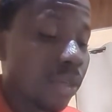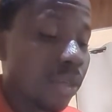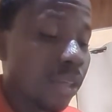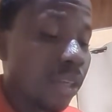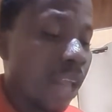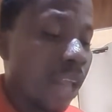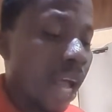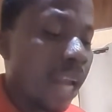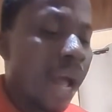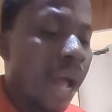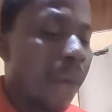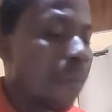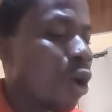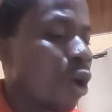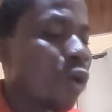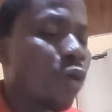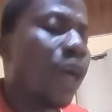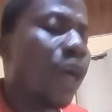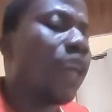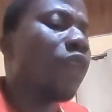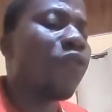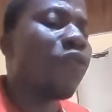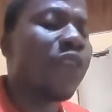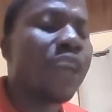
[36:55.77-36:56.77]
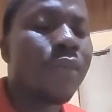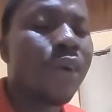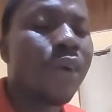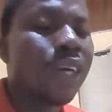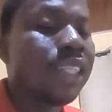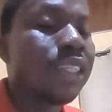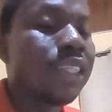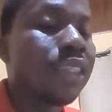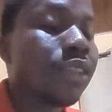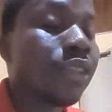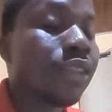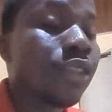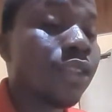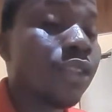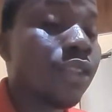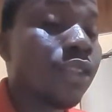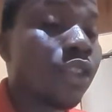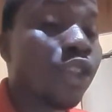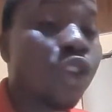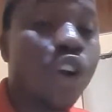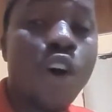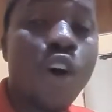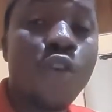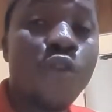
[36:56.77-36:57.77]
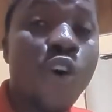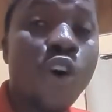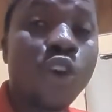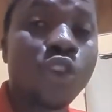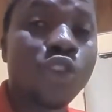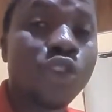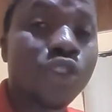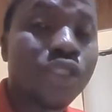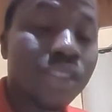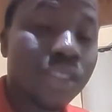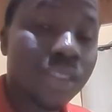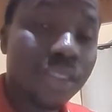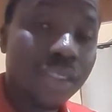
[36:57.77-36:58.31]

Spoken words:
then I'm not ready for the money. Three of us.